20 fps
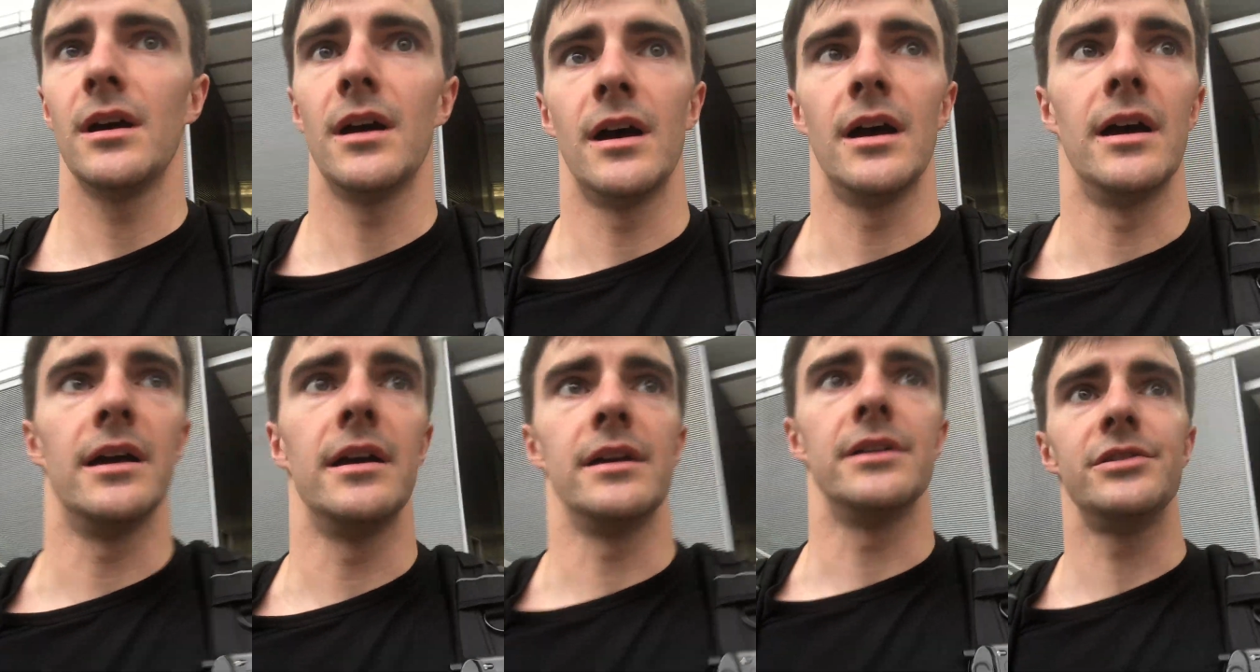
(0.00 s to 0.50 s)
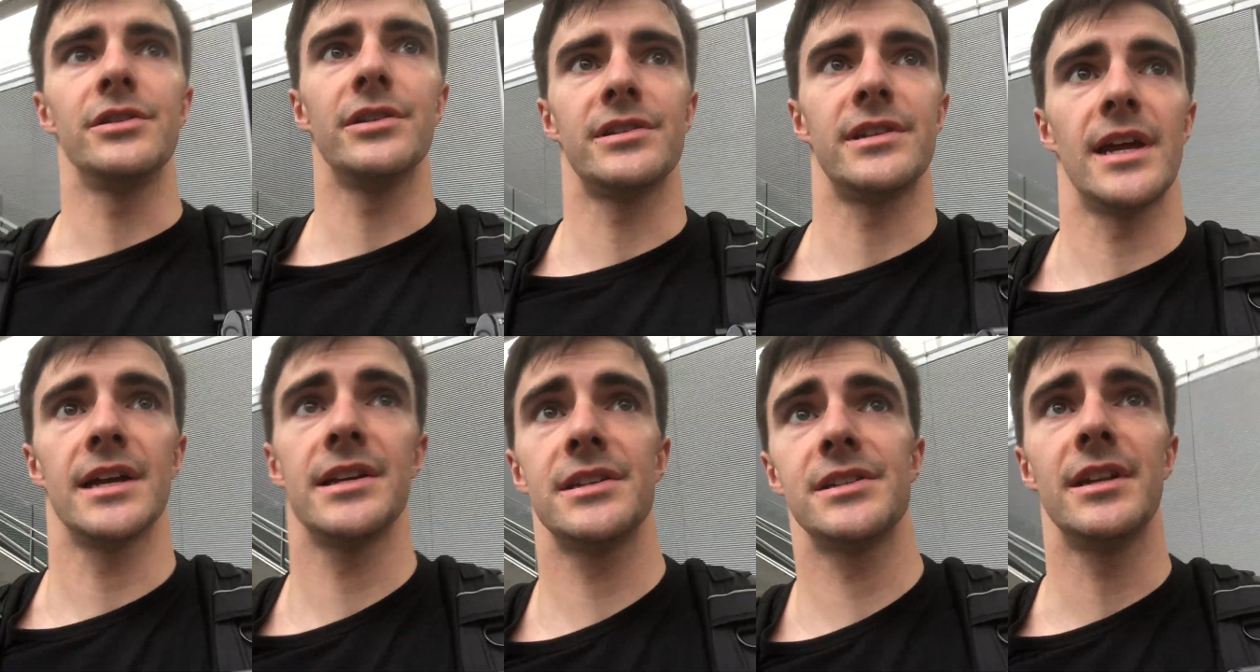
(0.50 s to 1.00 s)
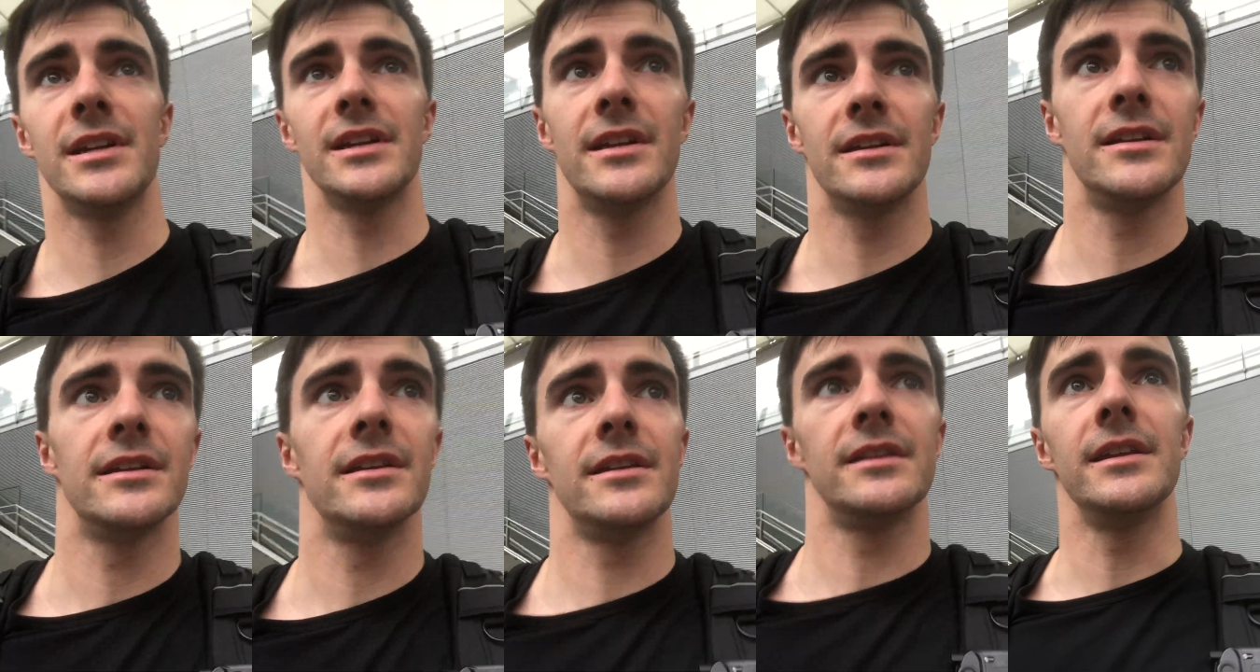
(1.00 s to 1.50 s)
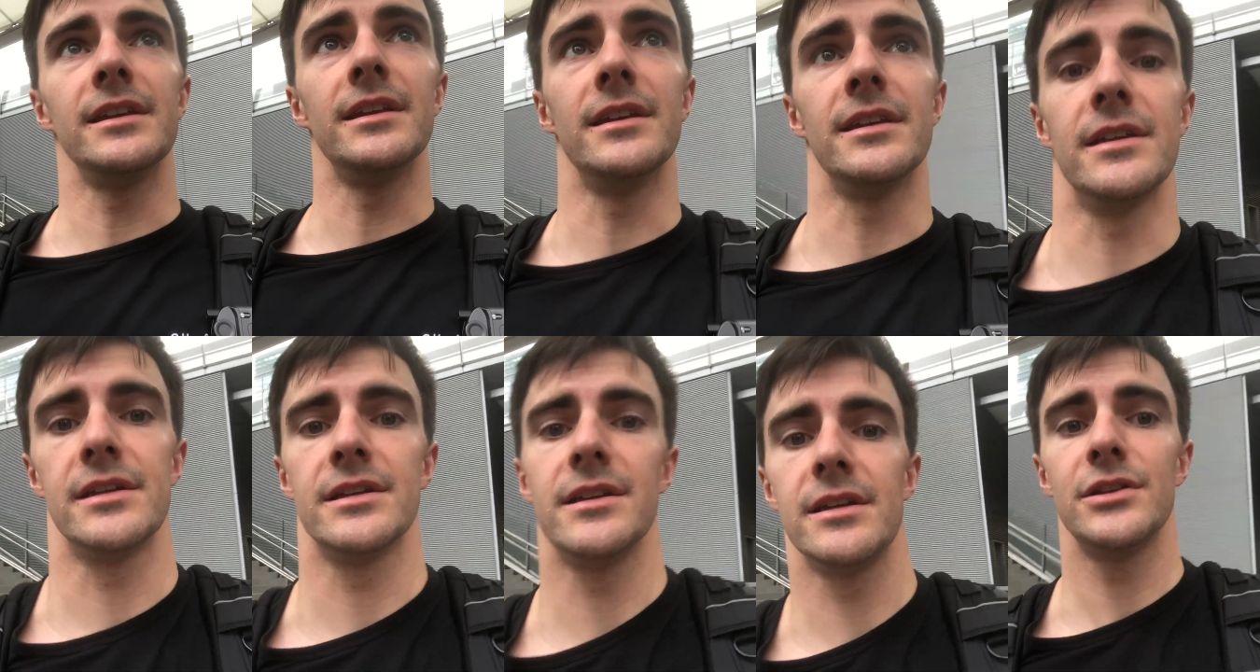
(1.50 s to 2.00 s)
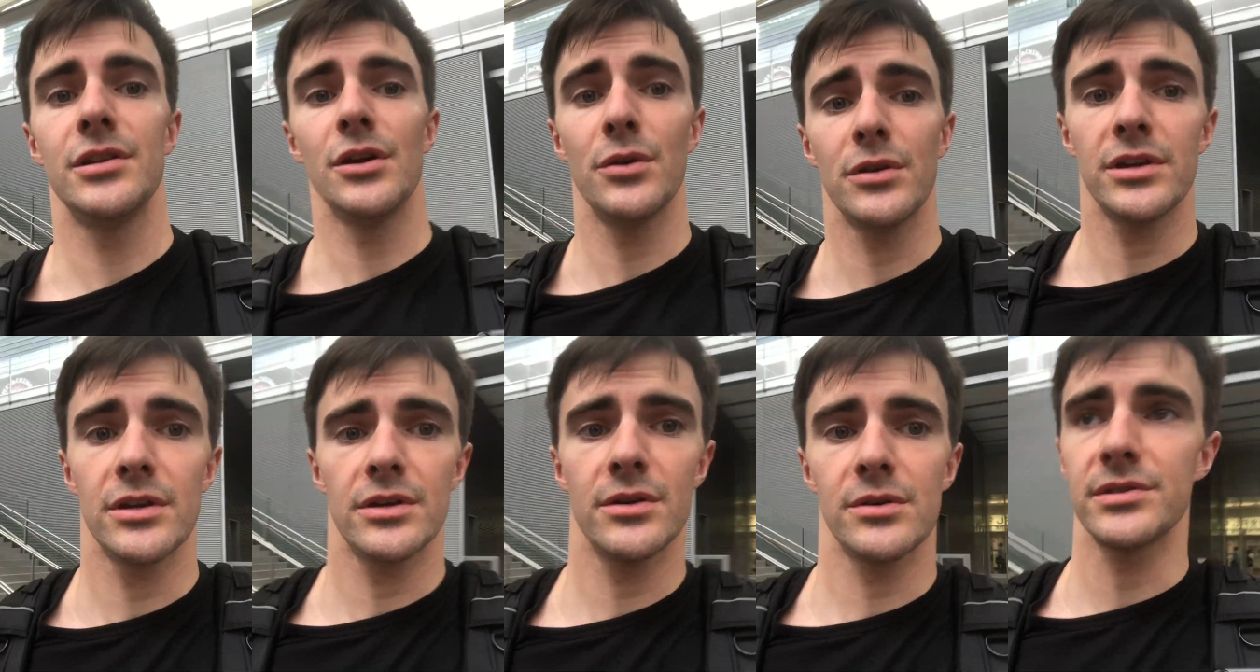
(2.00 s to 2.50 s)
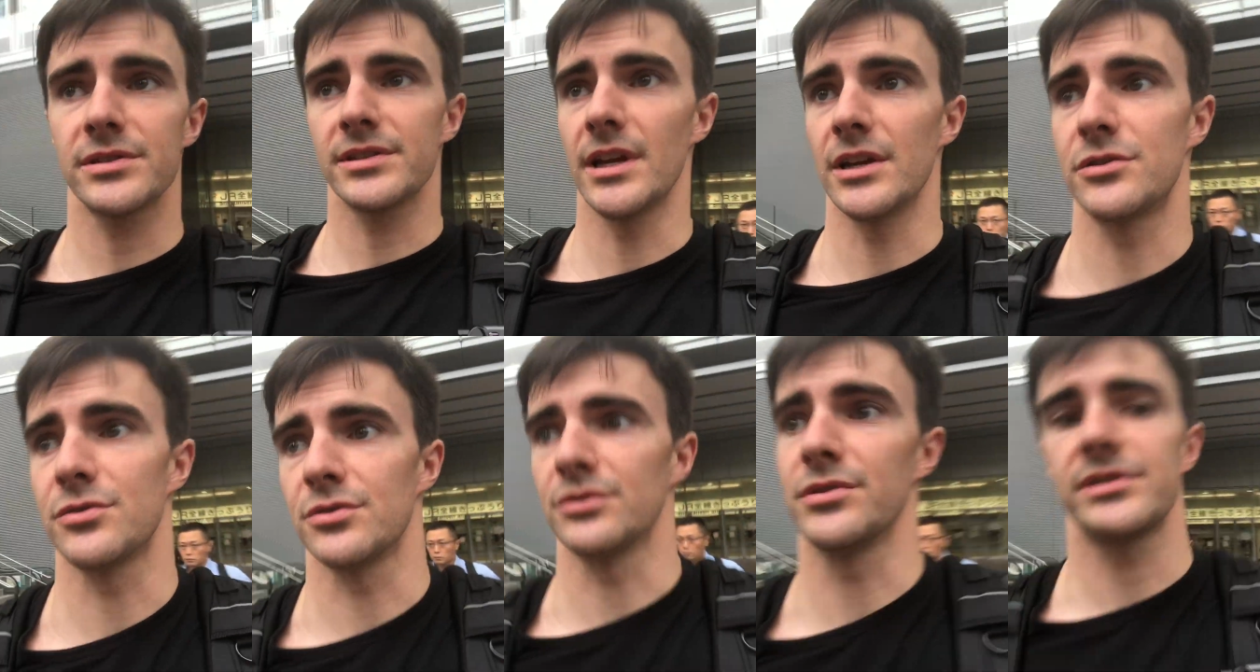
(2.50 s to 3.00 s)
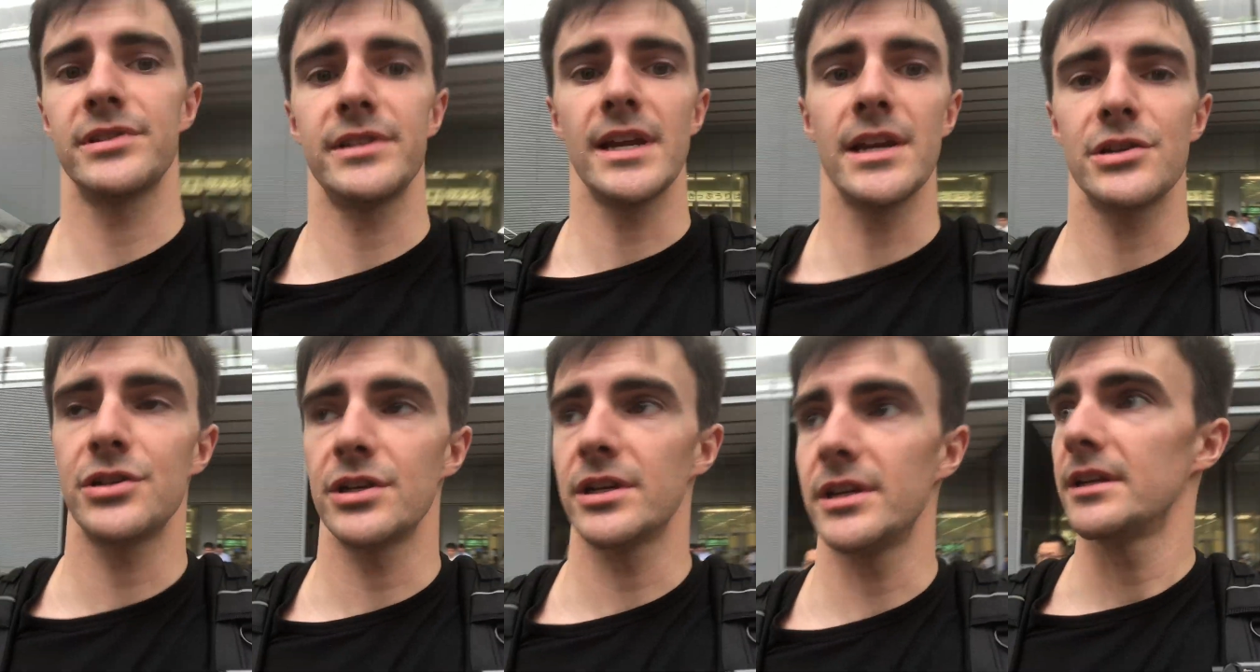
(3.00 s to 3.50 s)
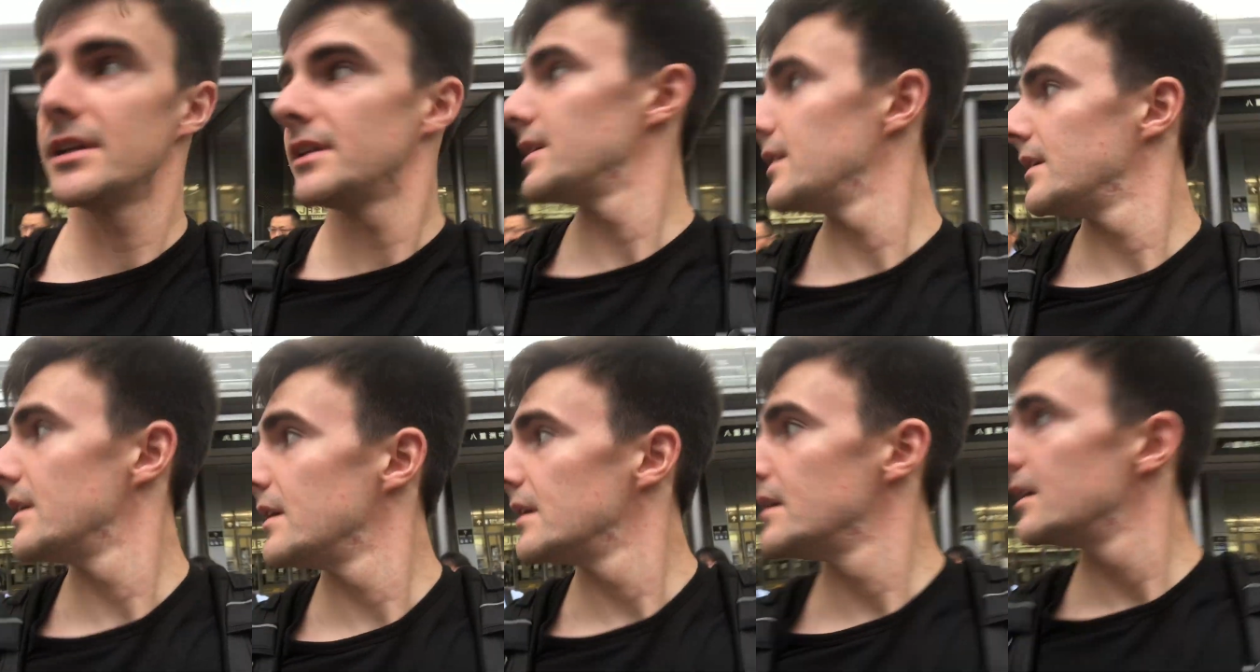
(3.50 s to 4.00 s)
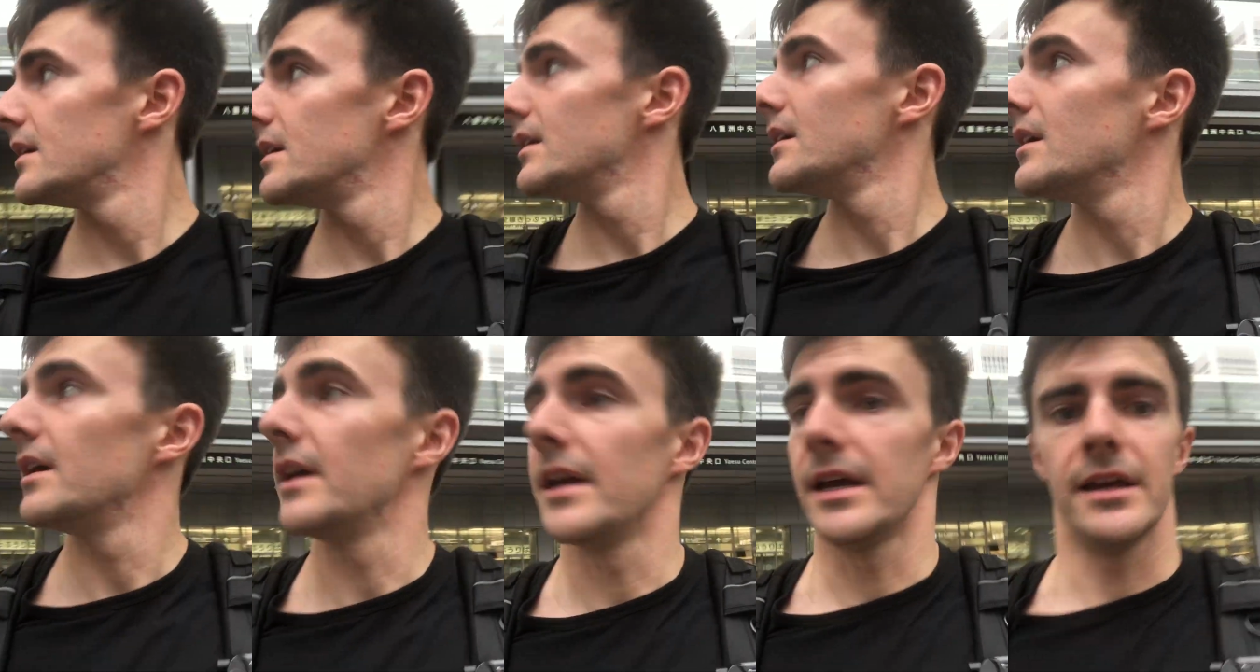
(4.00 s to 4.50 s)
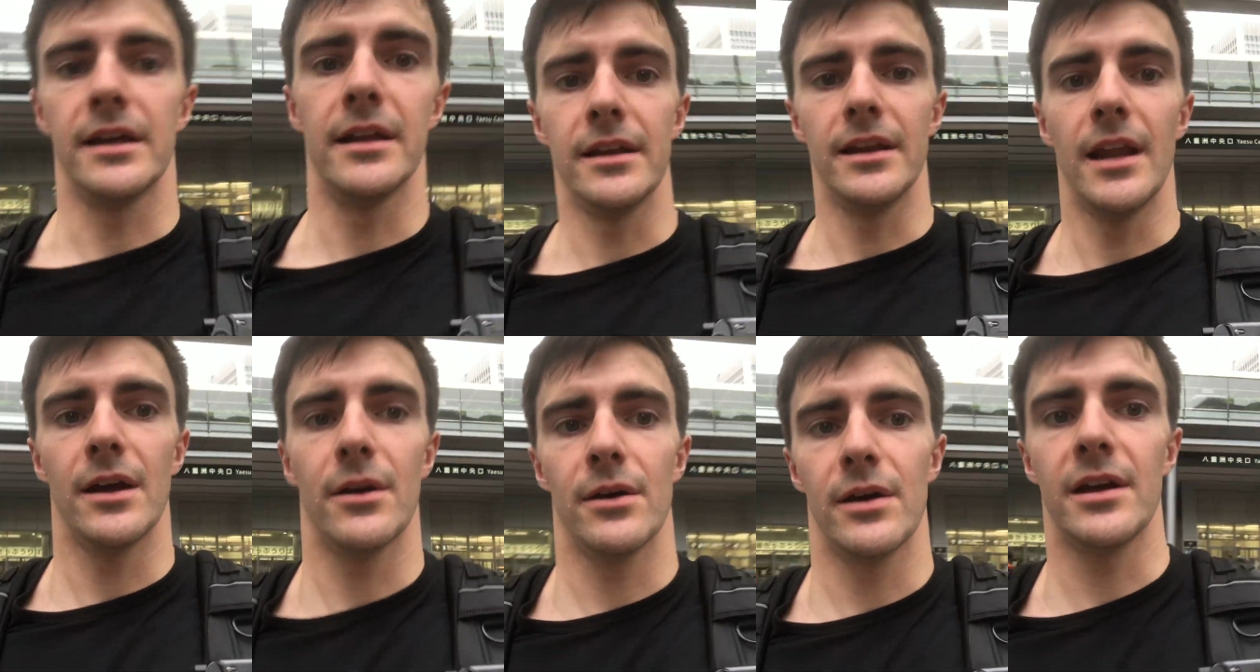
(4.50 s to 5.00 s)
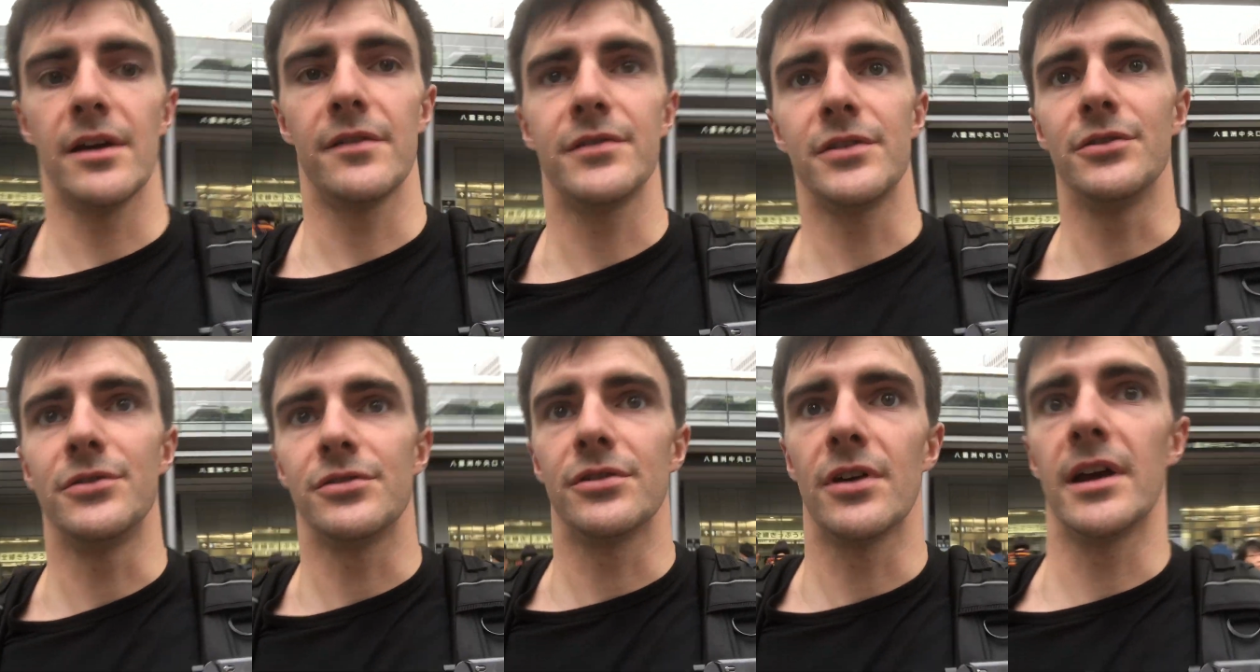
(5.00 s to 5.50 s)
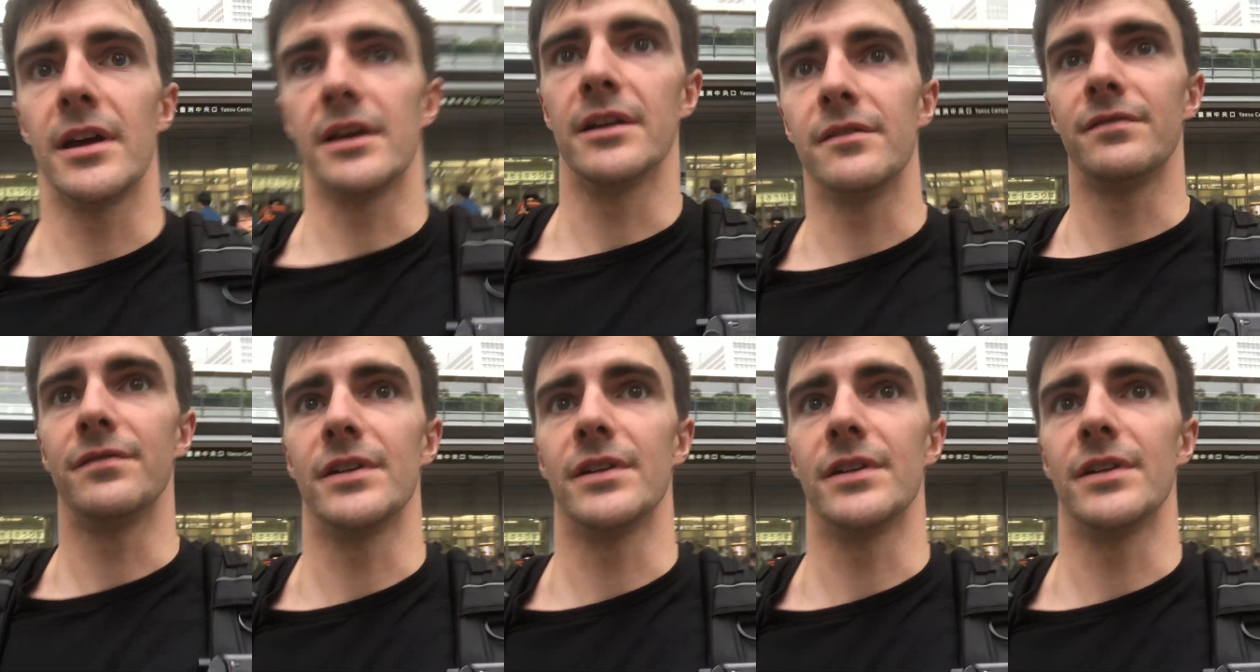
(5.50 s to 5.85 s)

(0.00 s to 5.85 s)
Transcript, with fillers: I just exited the Tokyo Central Station and now I have to try and